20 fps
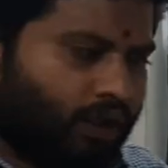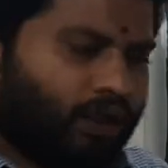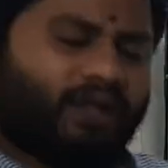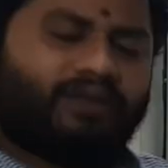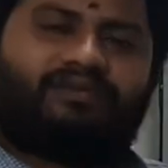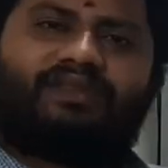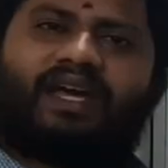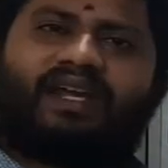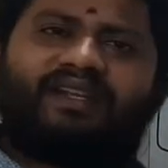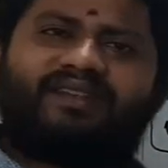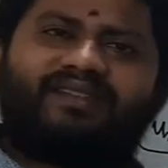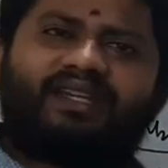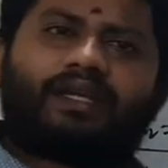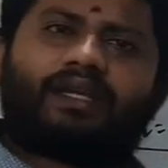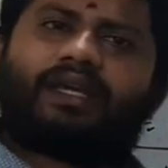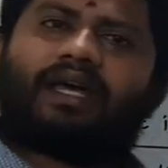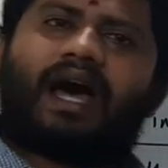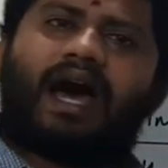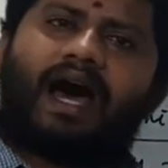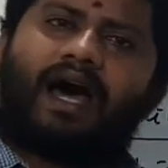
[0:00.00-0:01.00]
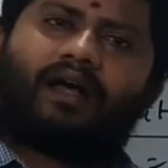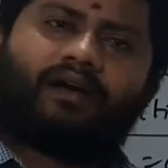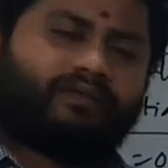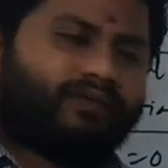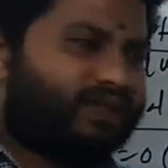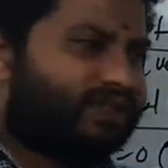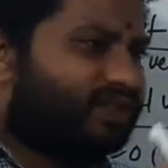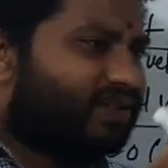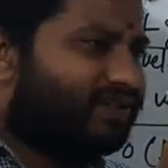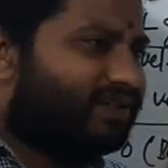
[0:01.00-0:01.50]
there is a car
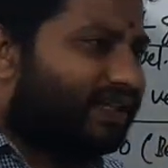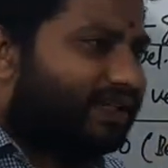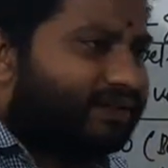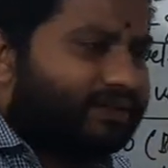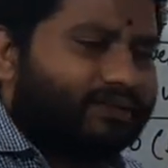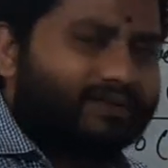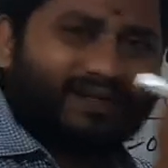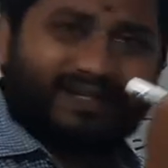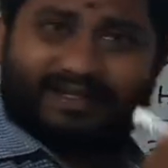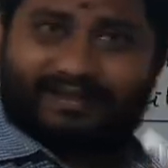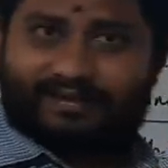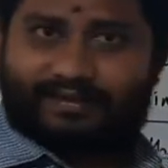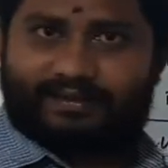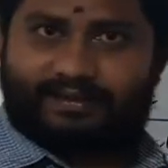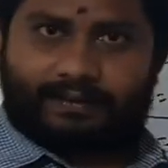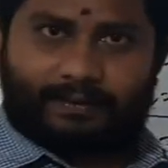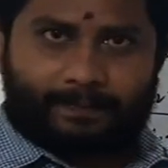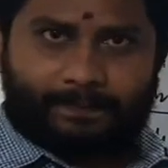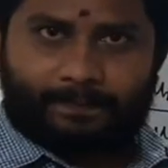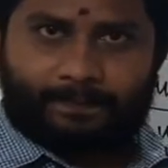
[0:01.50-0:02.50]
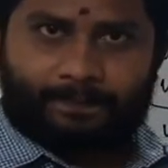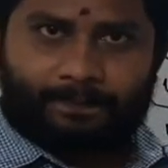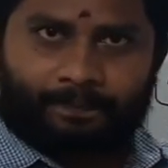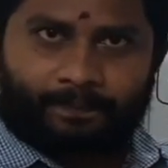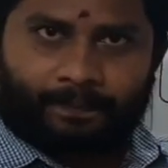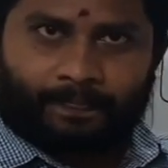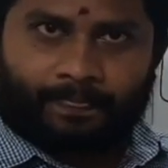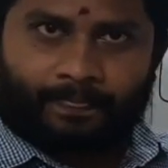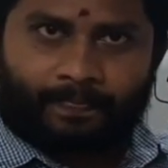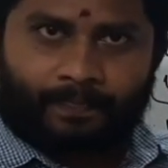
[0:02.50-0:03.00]
which is at rest.
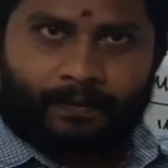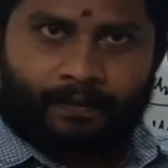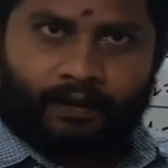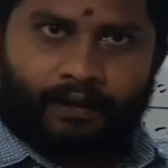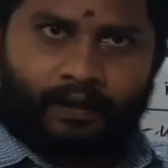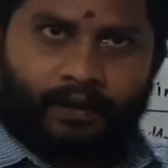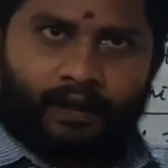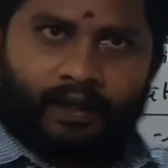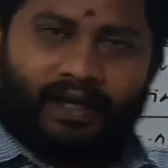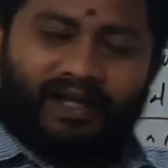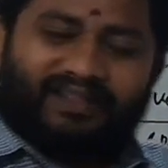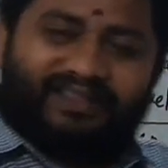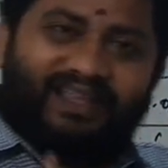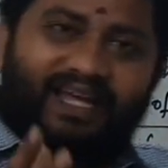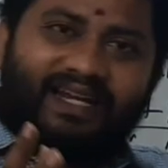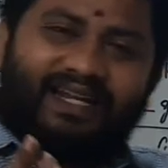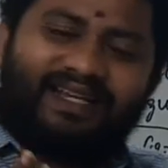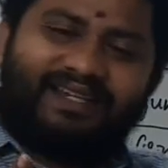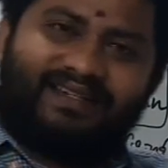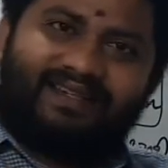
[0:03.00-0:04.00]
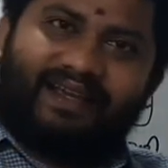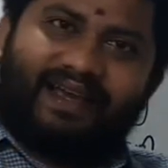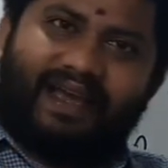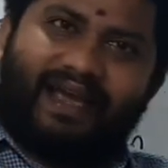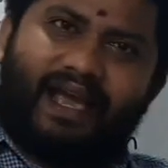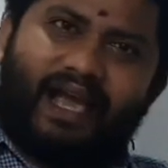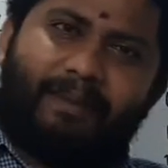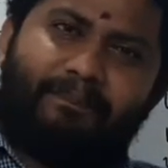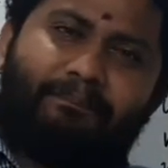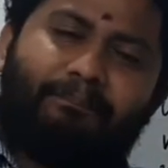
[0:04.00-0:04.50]
There is
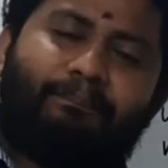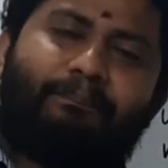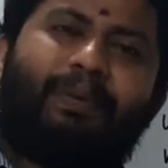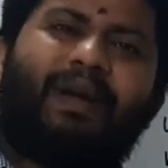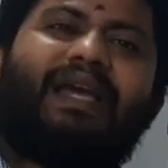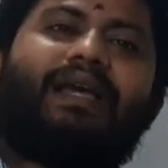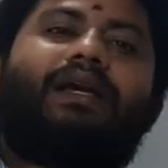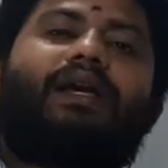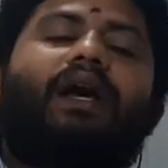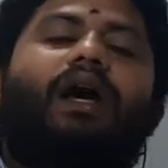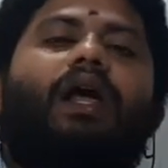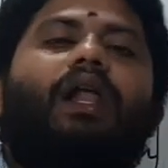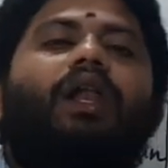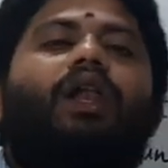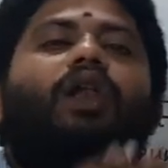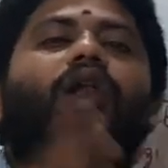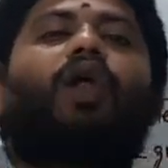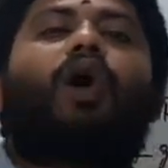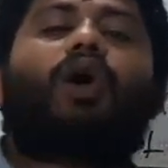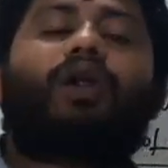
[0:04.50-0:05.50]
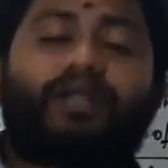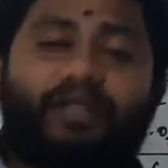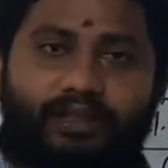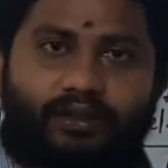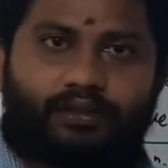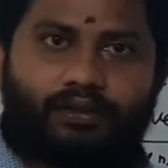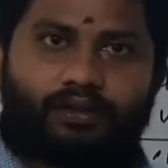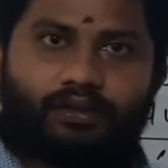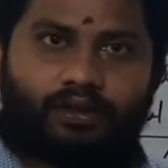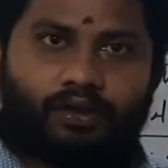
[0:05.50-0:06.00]
a big
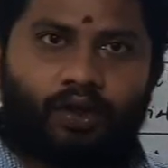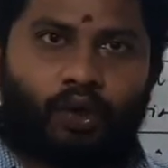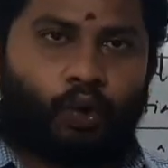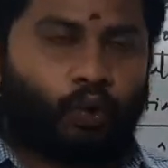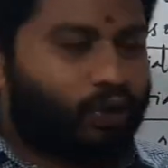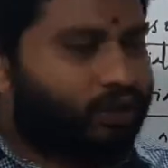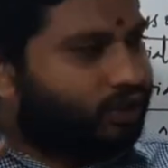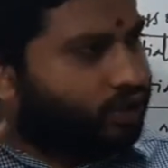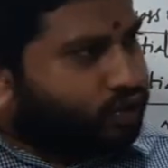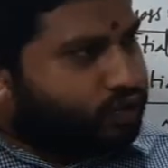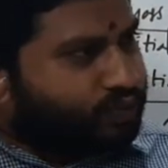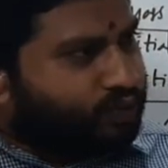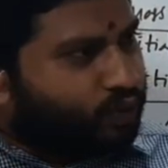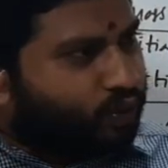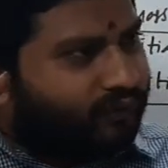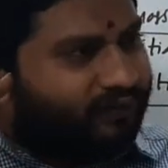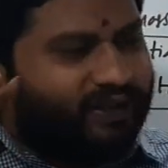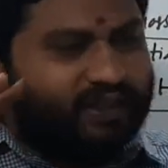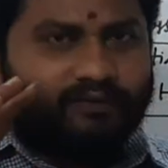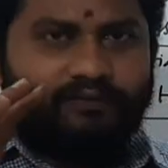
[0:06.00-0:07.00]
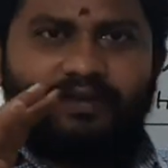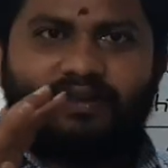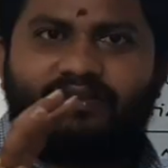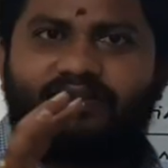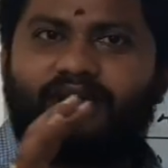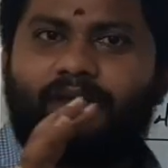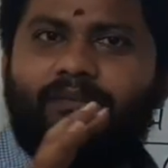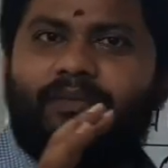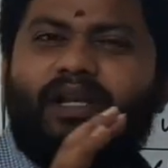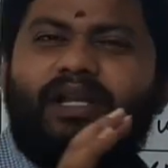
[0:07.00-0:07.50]
lorry which is moving with
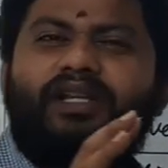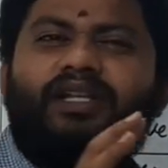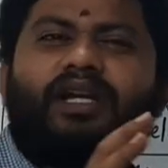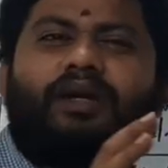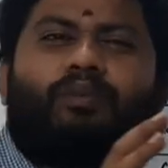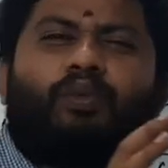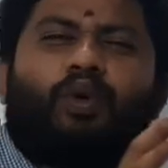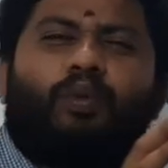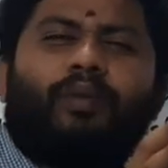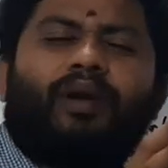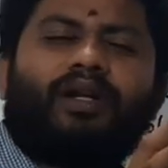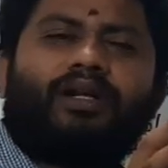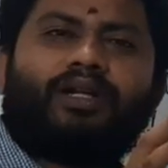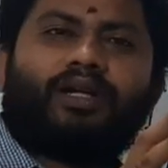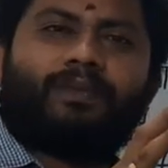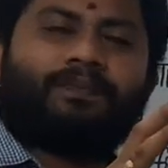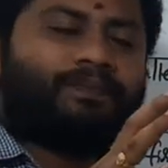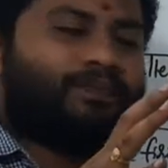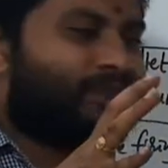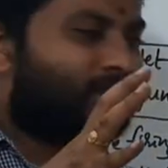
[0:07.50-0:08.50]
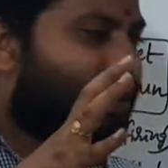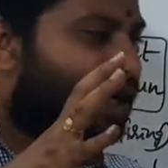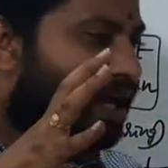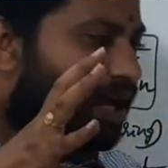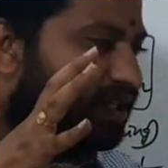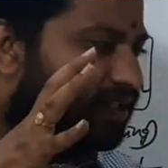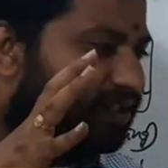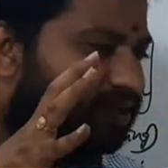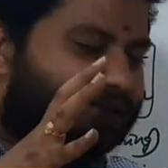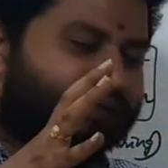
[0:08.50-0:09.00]
some linear momentum,
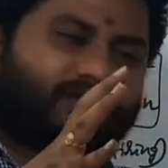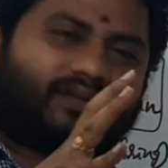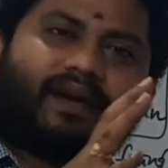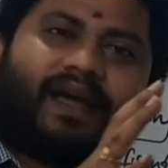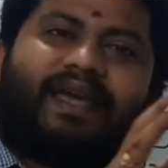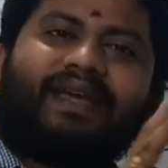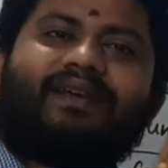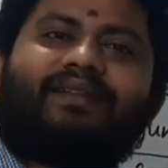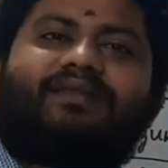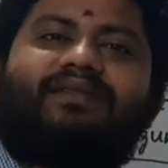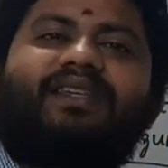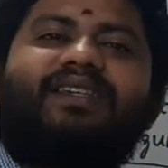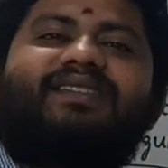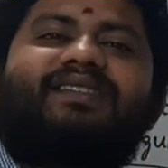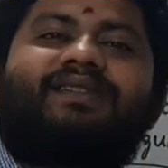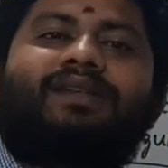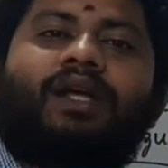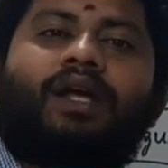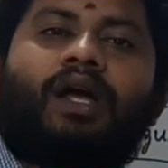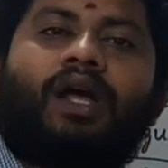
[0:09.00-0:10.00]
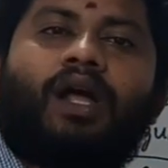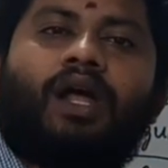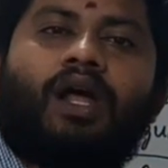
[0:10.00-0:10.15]
strike this